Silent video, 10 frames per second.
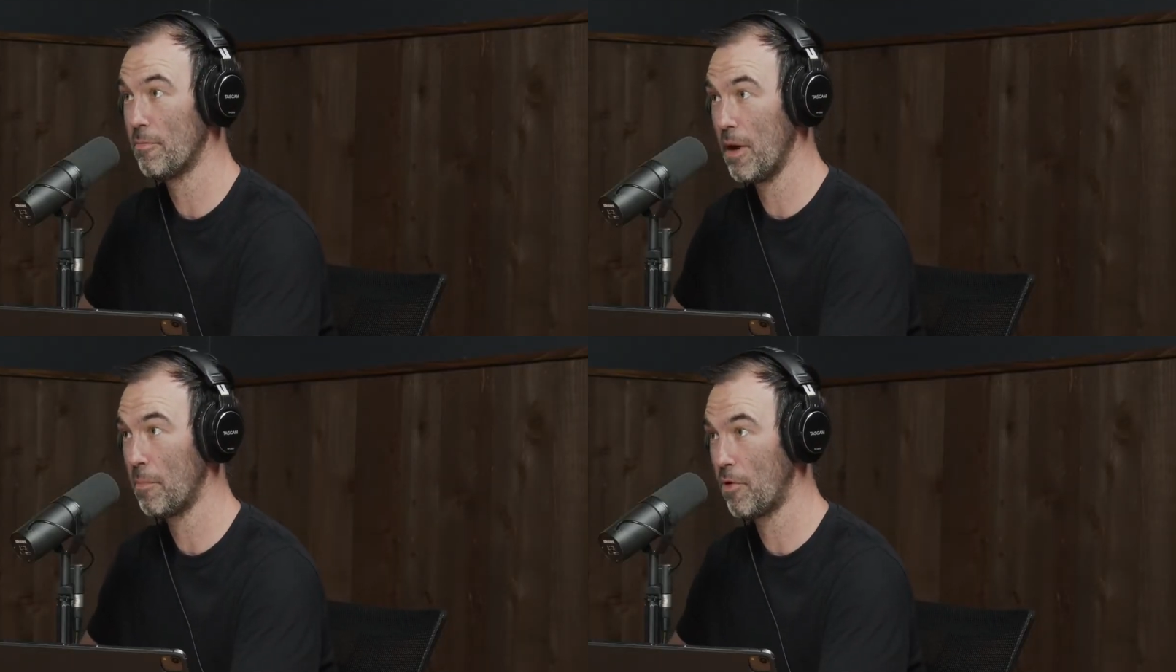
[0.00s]

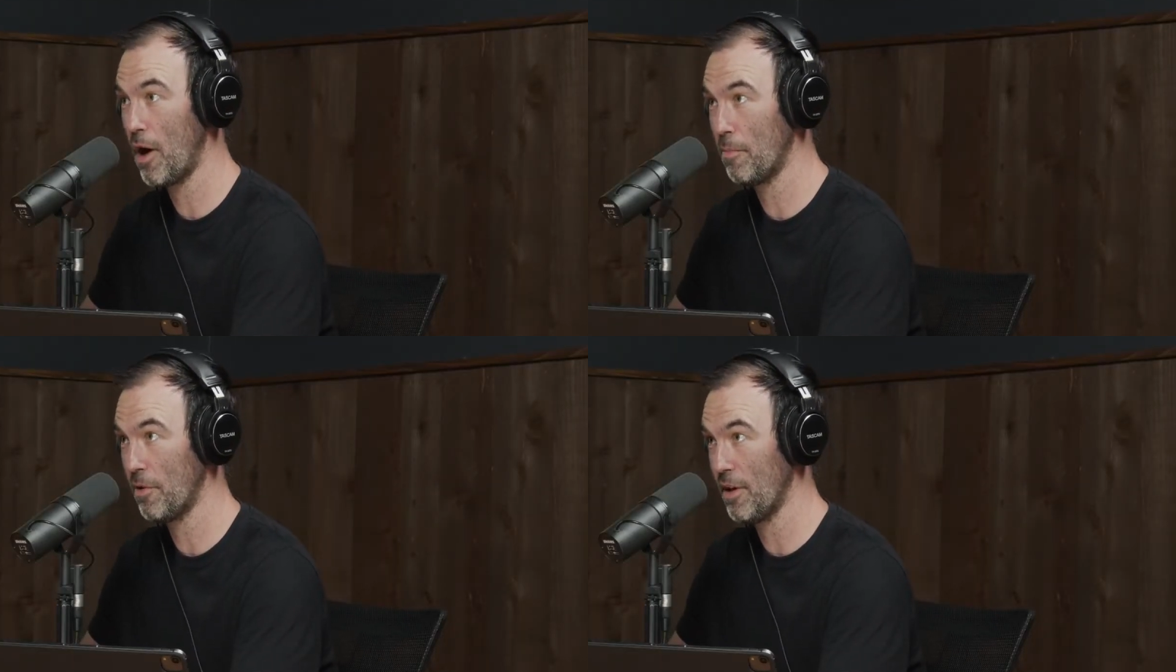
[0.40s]
my
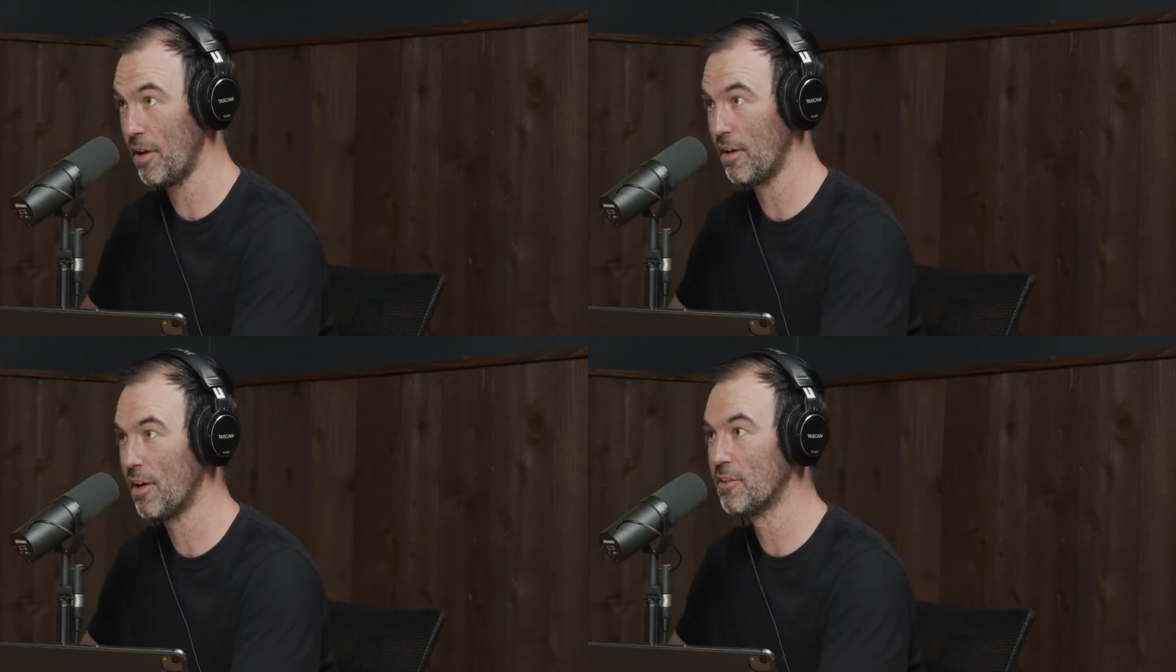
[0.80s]
property
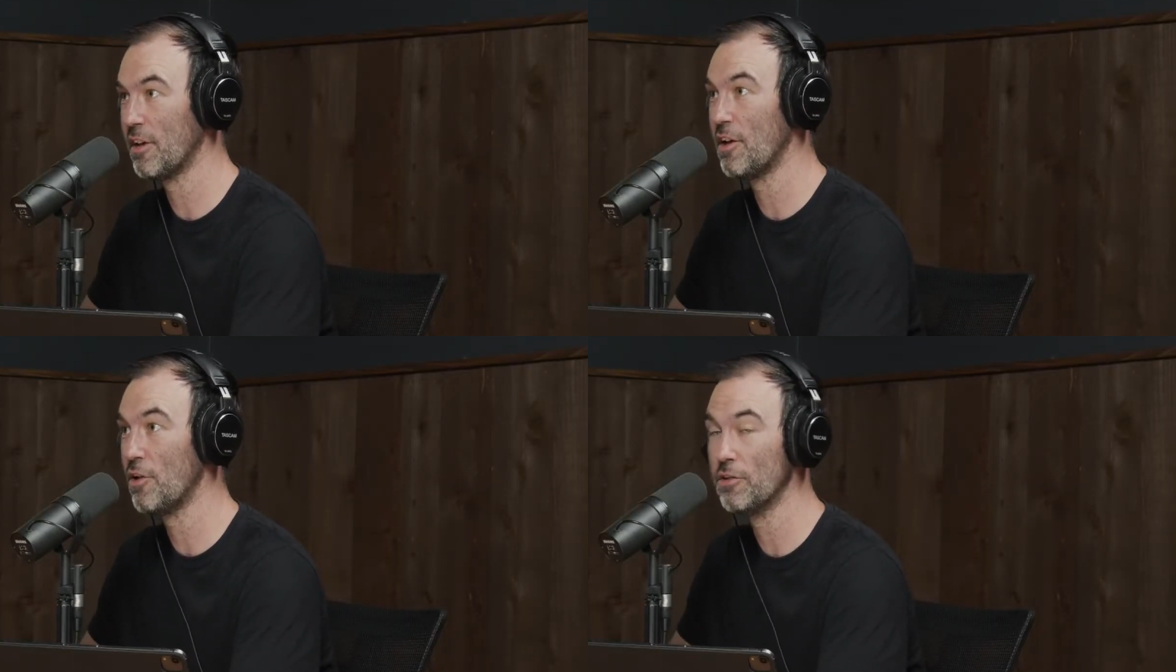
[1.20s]
because I
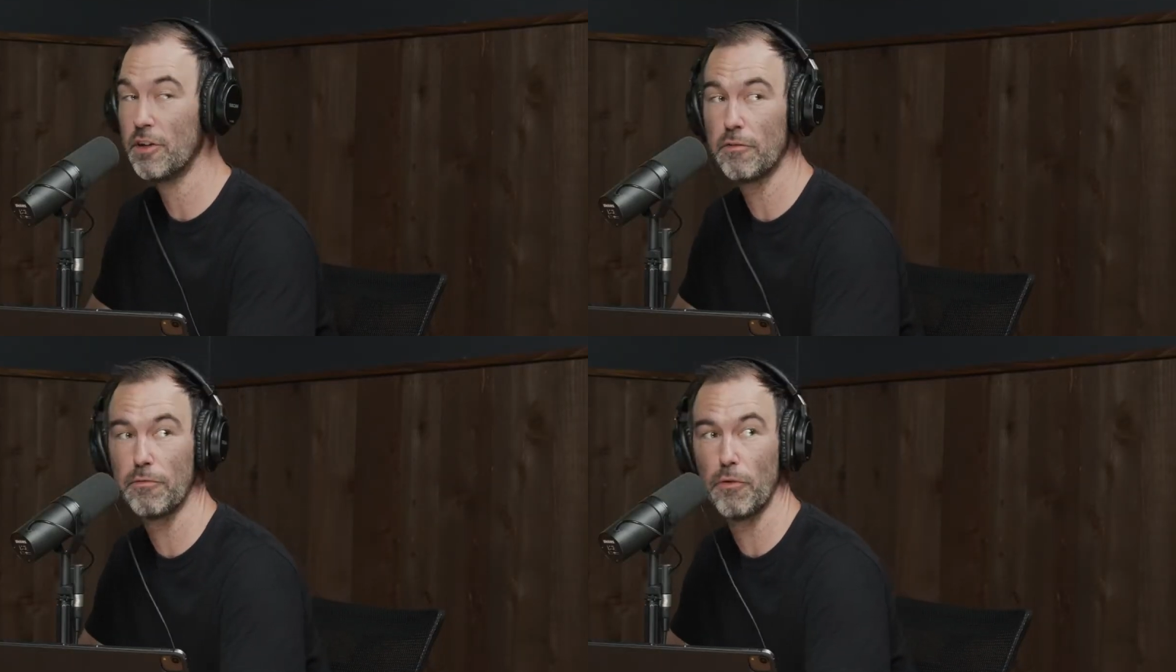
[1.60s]
use
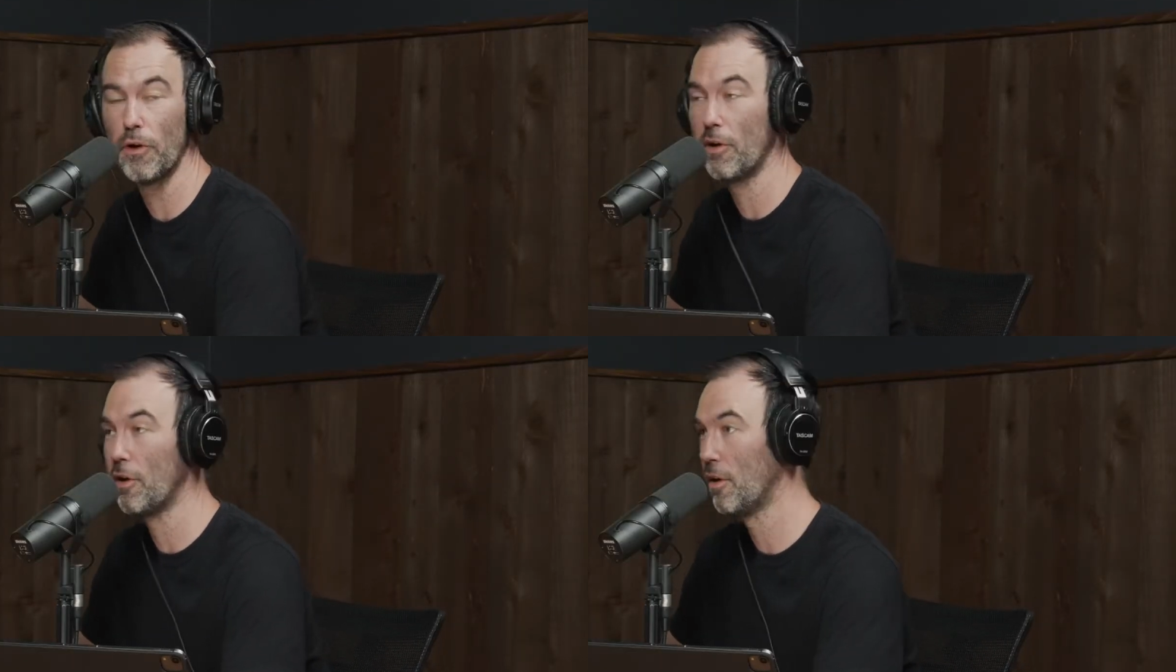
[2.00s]
it
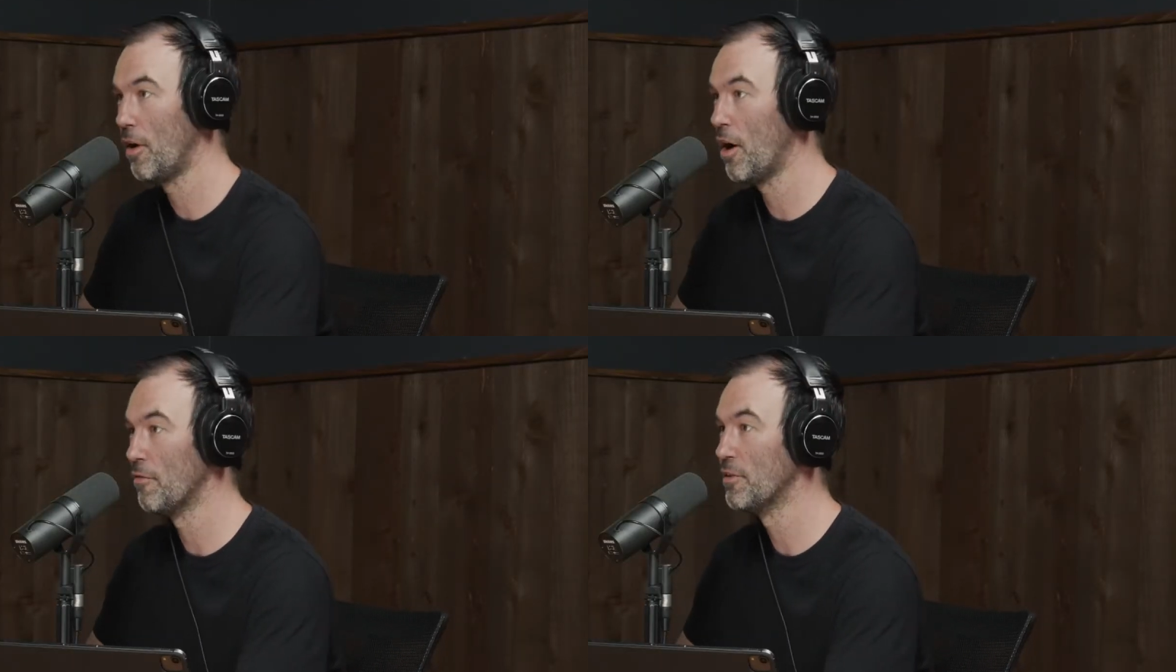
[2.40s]
for
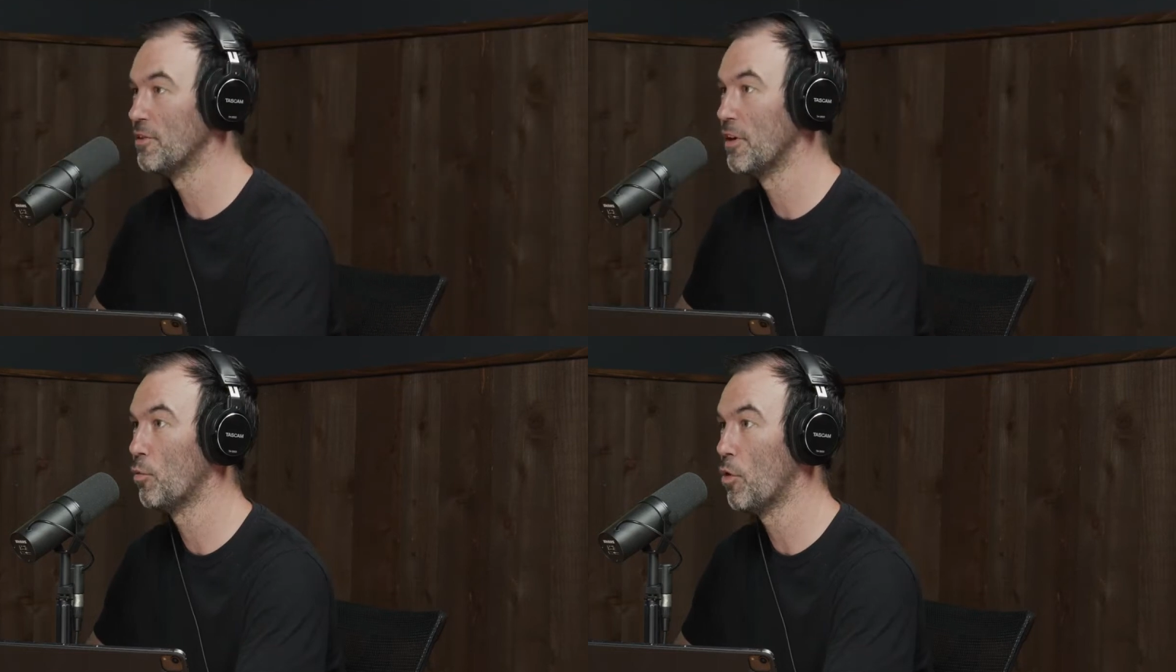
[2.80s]

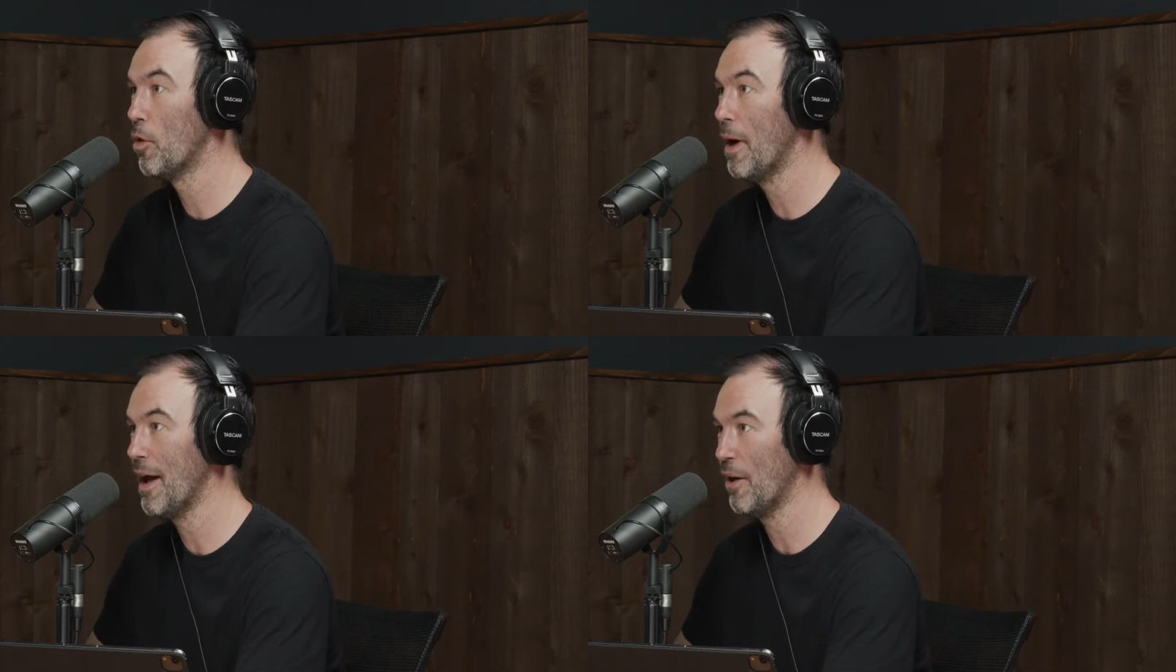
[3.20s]
harvesting
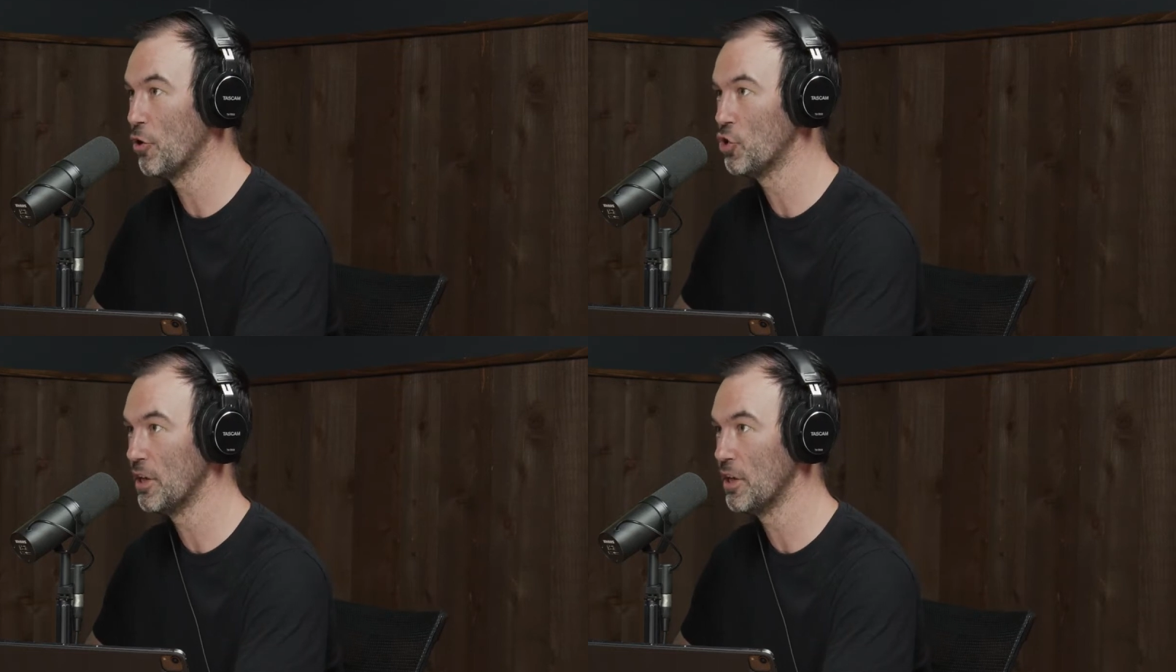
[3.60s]
robot energy.